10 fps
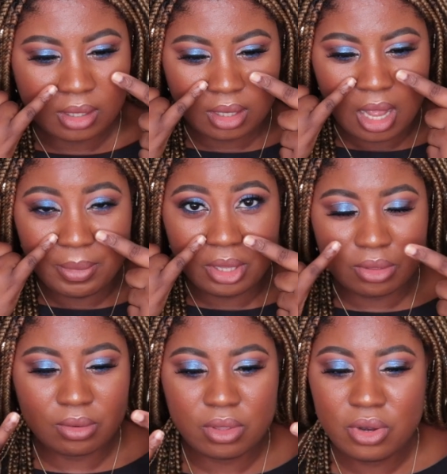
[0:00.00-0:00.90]
coming
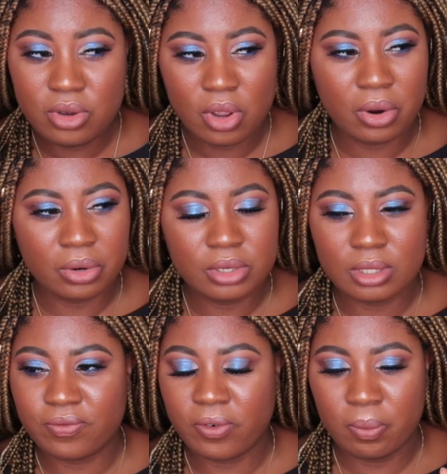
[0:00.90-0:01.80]
through the
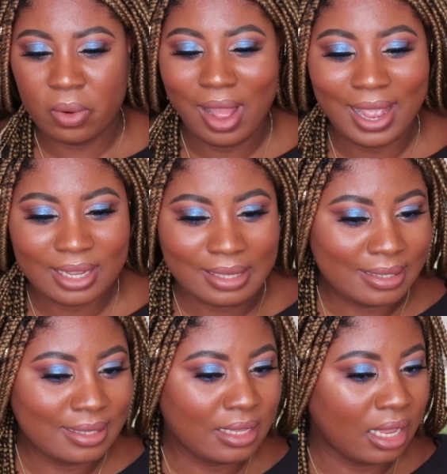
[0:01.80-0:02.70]
nose from what I can
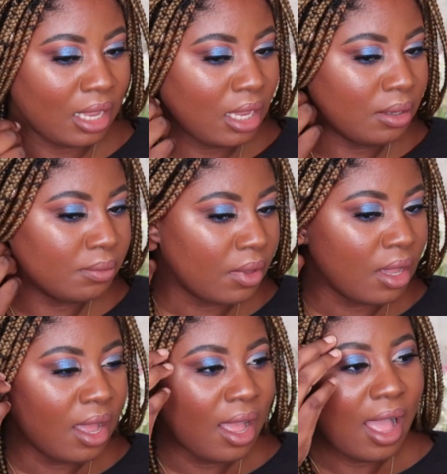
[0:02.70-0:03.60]
see.
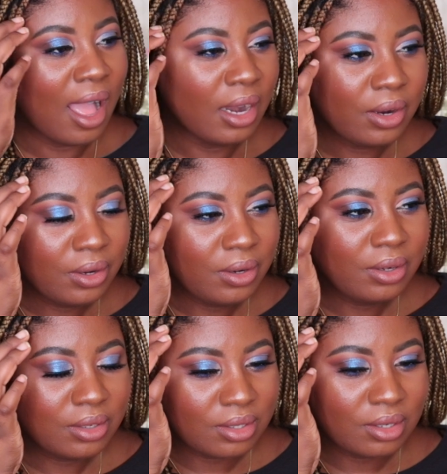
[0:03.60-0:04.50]
I
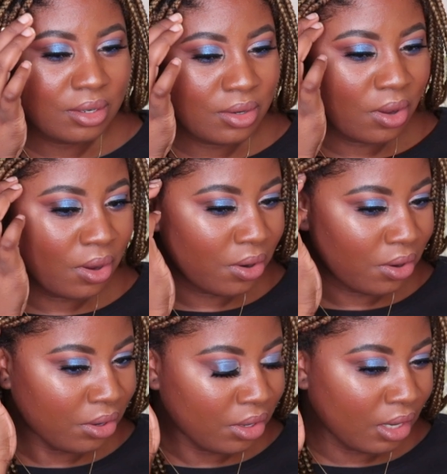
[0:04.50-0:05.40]
don't know
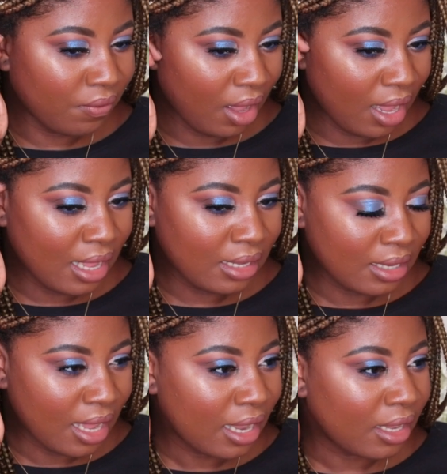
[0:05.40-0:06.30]
if I
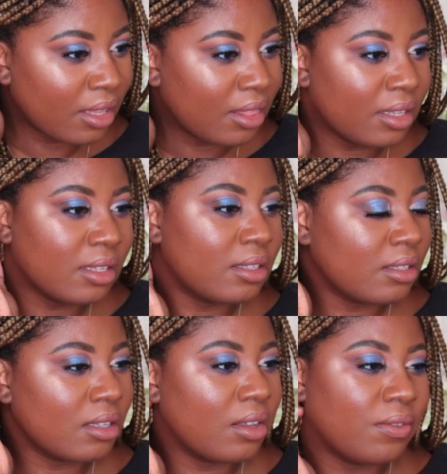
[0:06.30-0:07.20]
like
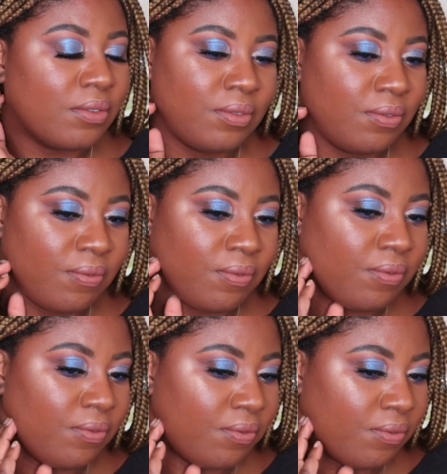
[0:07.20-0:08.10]
this
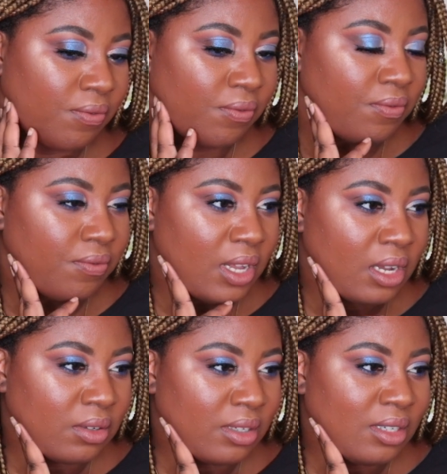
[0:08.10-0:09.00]

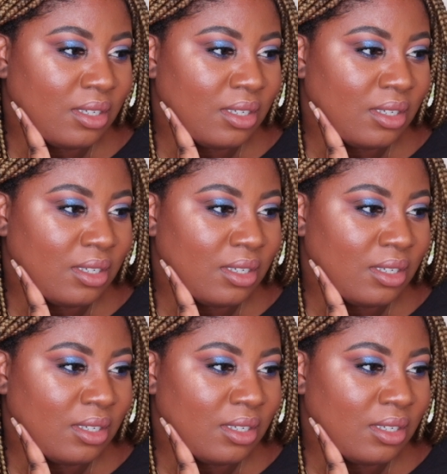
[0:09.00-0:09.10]
foundation.